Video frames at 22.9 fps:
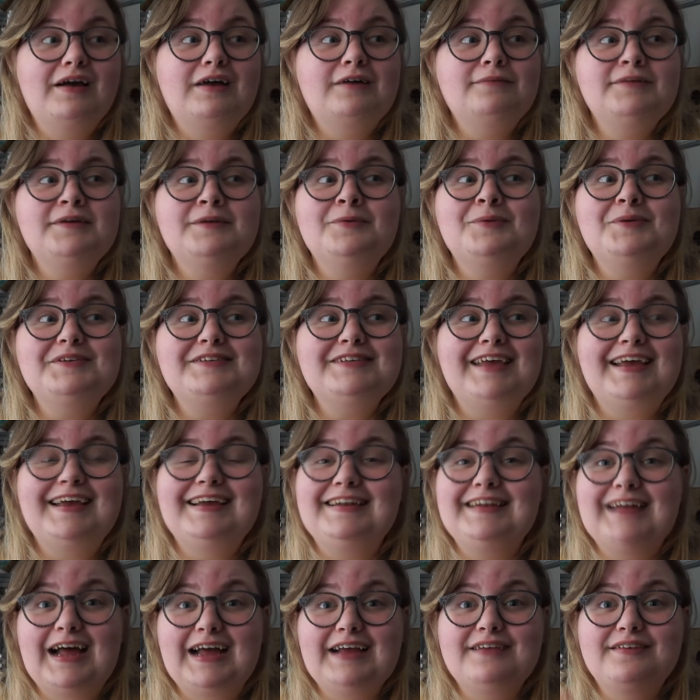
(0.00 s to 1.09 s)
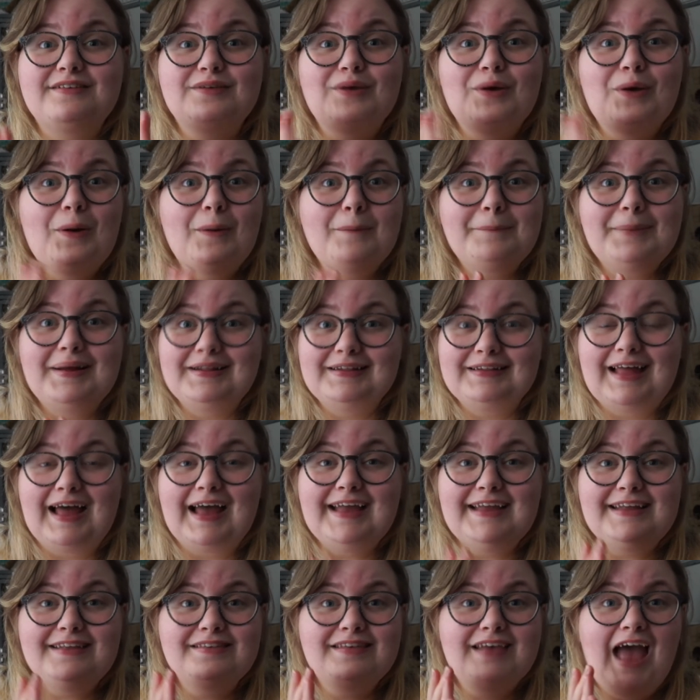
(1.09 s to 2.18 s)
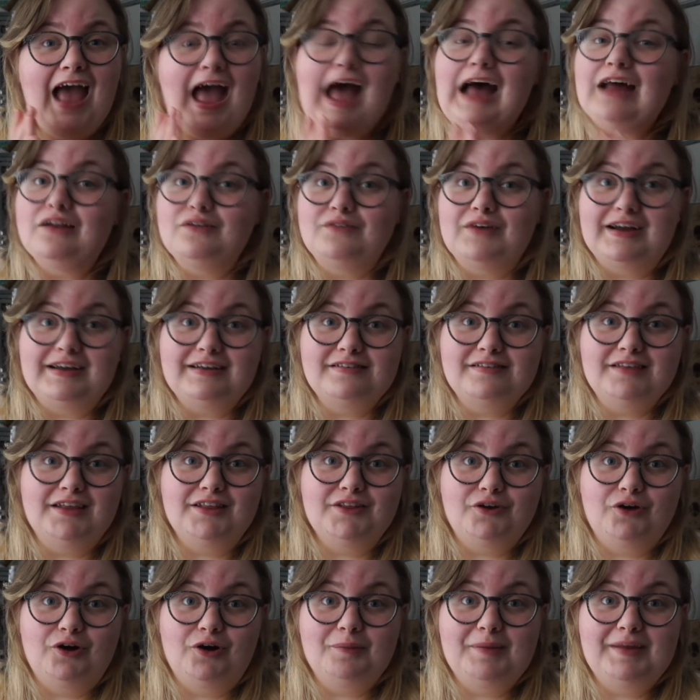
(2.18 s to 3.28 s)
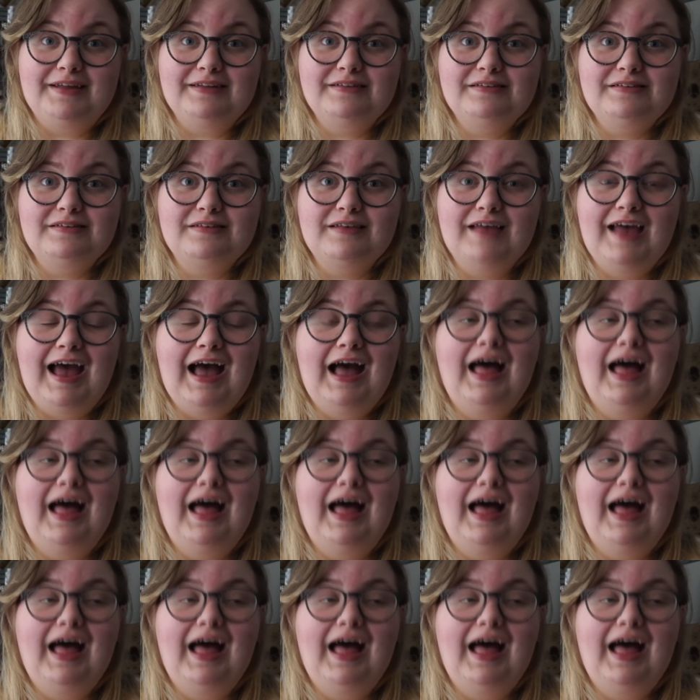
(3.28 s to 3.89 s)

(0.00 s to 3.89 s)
People were saying nice, polite advice in the comments.